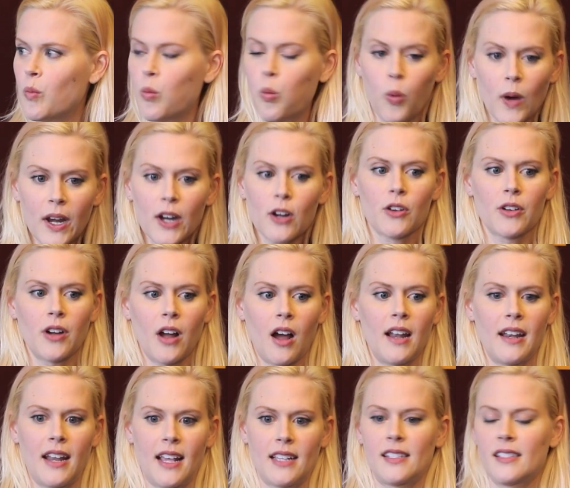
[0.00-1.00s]
we're
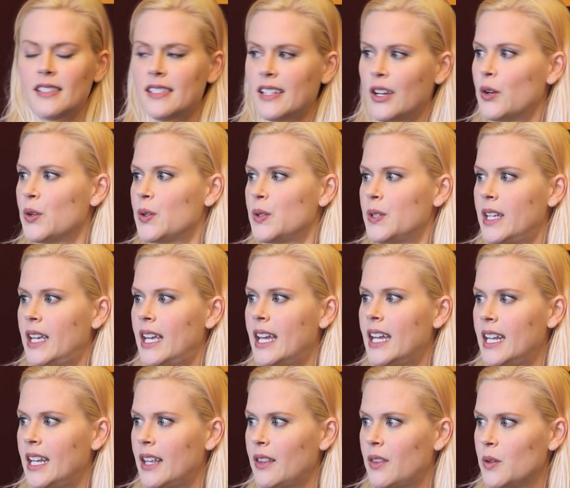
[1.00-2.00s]
not necessarily
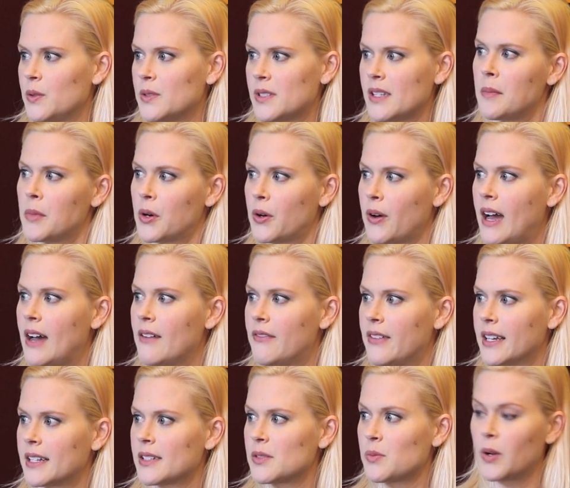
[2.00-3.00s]
hitting those
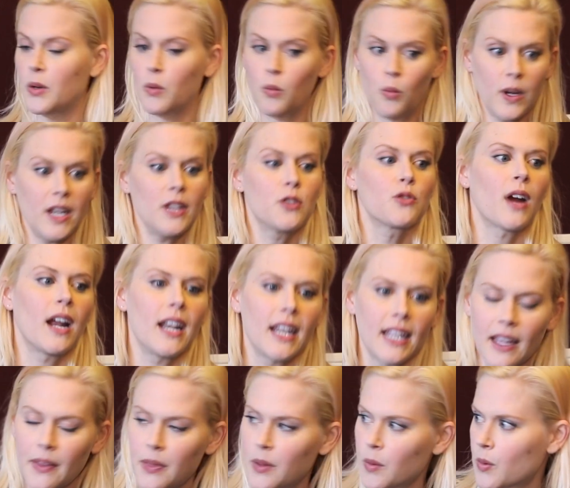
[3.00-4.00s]
demographics when we try to
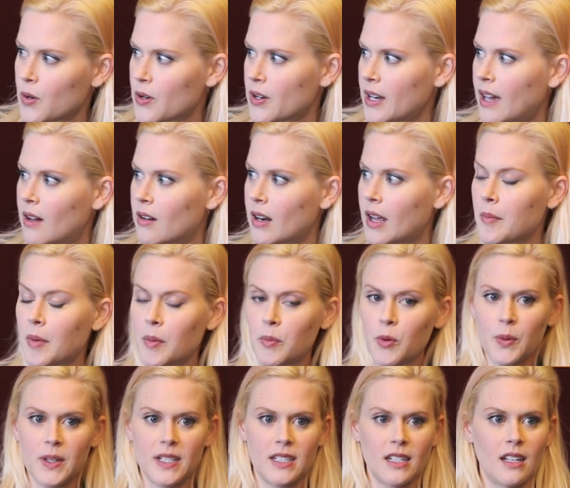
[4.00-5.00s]
get the word out. I
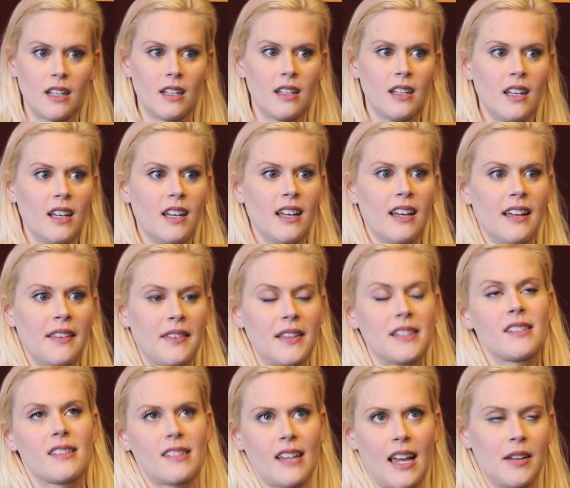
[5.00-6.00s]
remember we did a,
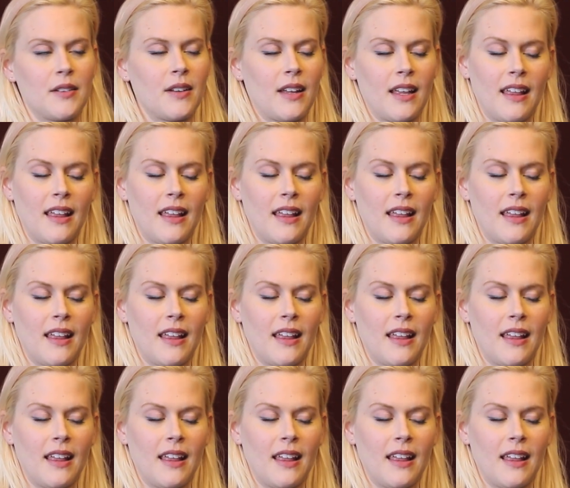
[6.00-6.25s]
I